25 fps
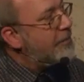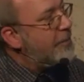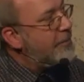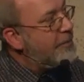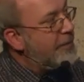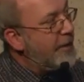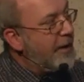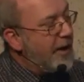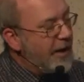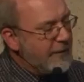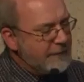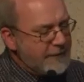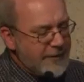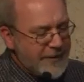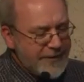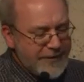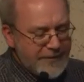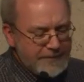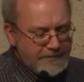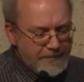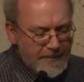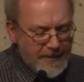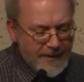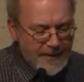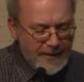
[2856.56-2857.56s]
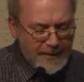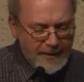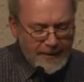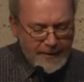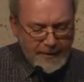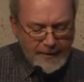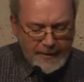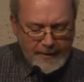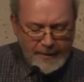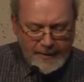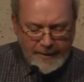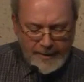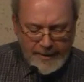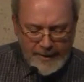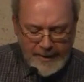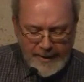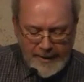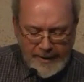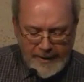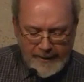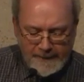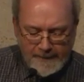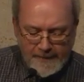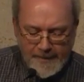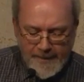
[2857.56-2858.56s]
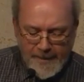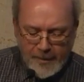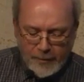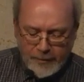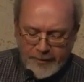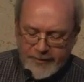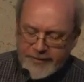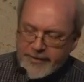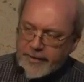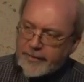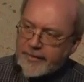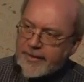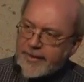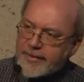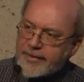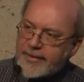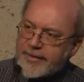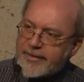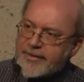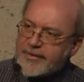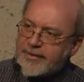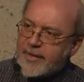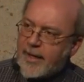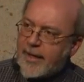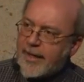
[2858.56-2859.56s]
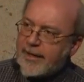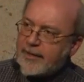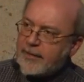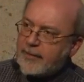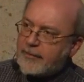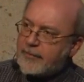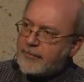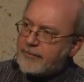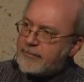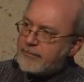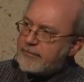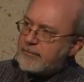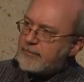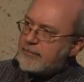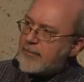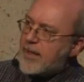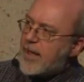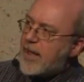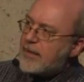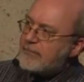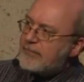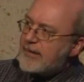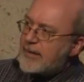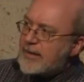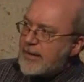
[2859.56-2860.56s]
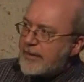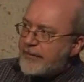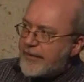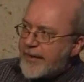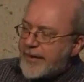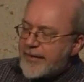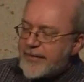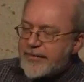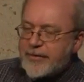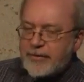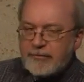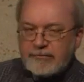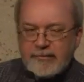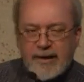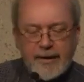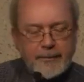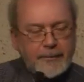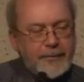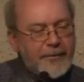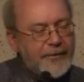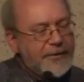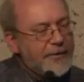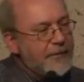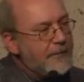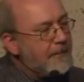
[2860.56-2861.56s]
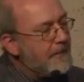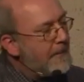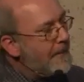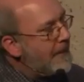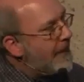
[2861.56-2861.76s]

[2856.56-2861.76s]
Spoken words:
papyrus. Also, the style of hieroglyphic script